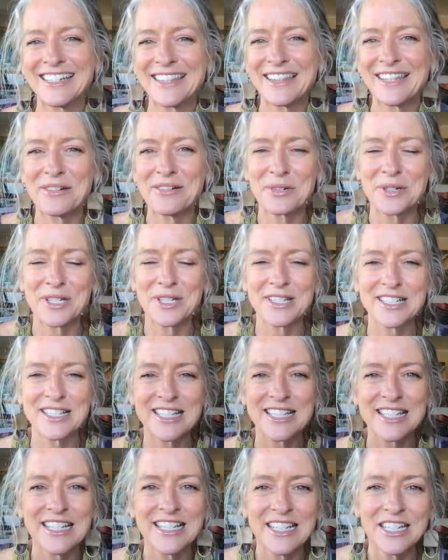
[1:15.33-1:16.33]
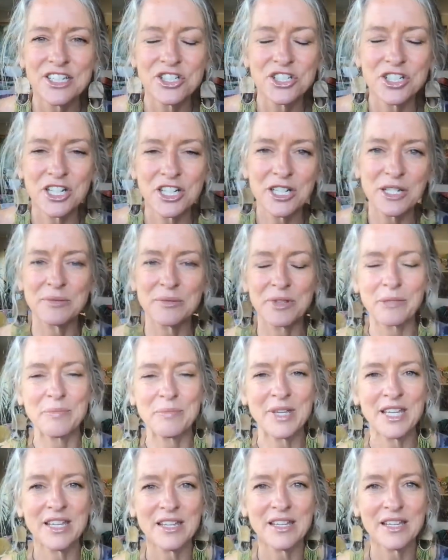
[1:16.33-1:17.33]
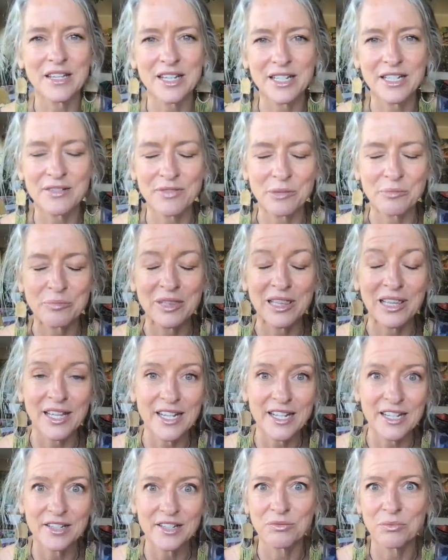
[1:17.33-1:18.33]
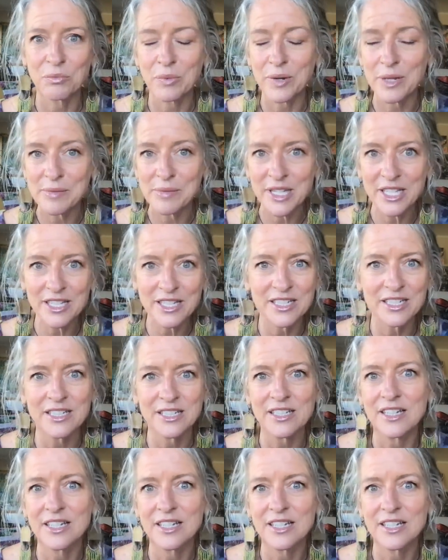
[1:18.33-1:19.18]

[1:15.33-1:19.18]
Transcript: that was sharing with me kind of the plight of women